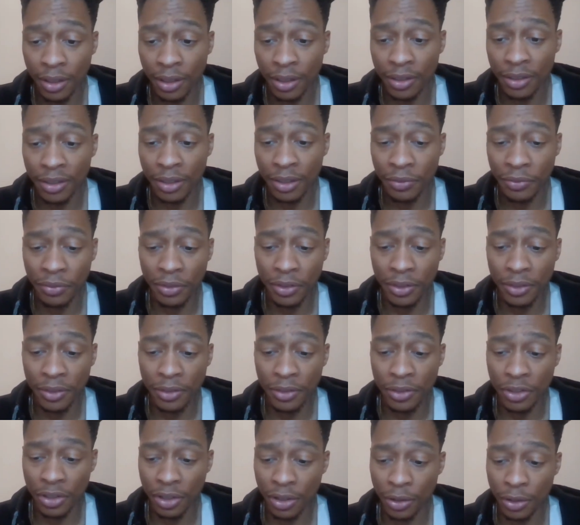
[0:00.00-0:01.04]
different
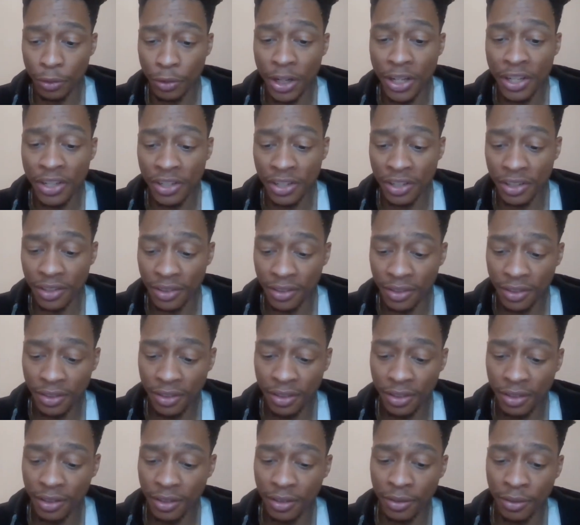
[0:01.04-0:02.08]

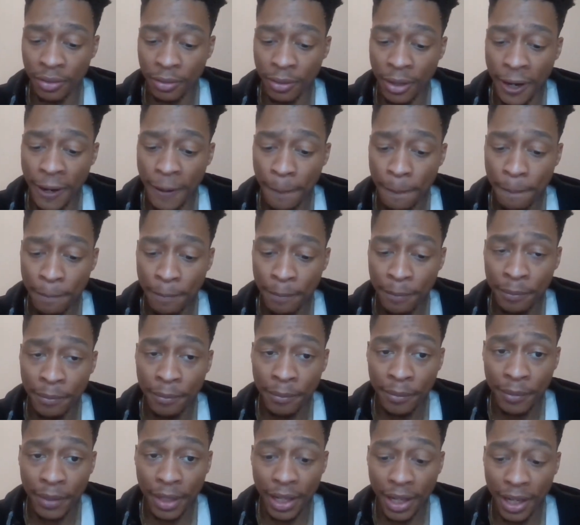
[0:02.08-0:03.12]
generations, right,
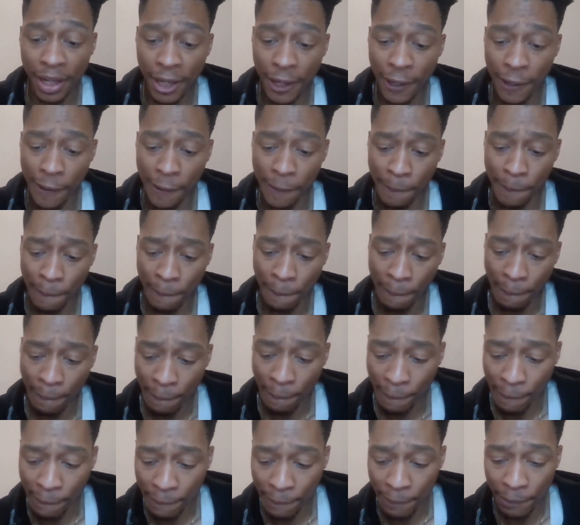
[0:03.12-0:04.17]
and
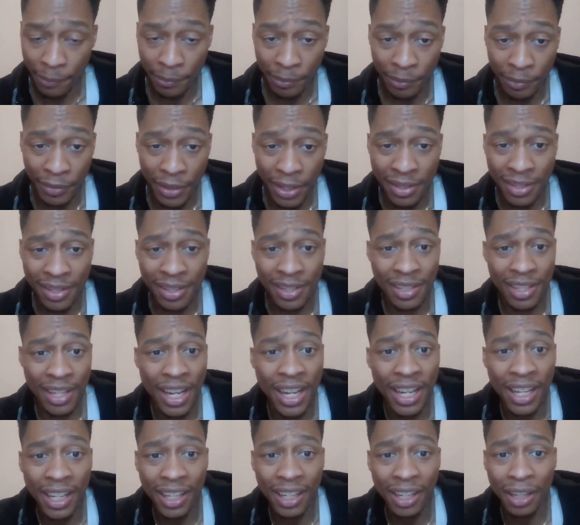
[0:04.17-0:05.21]
this is
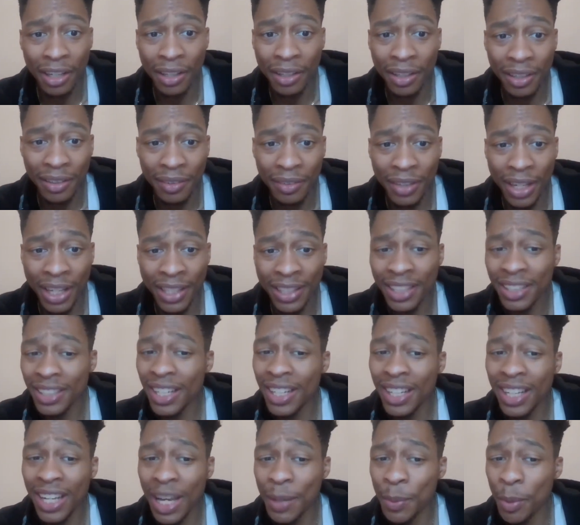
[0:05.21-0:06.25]
I think they
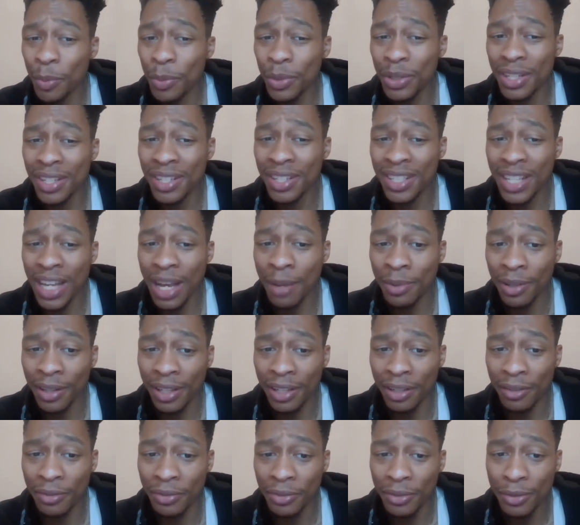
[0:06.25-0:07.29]
came up with this topic
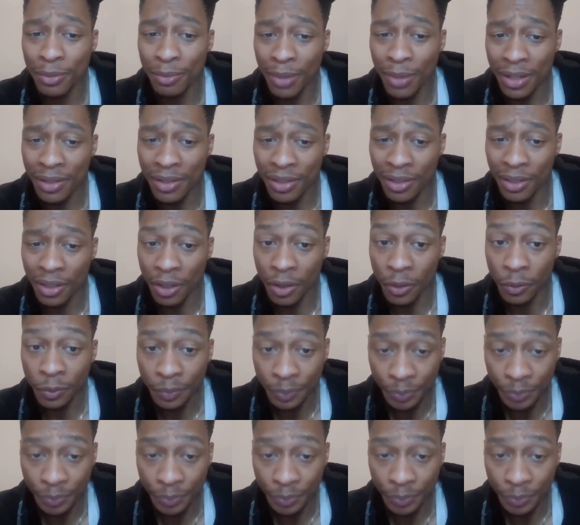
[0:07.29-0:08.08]
a few months ago.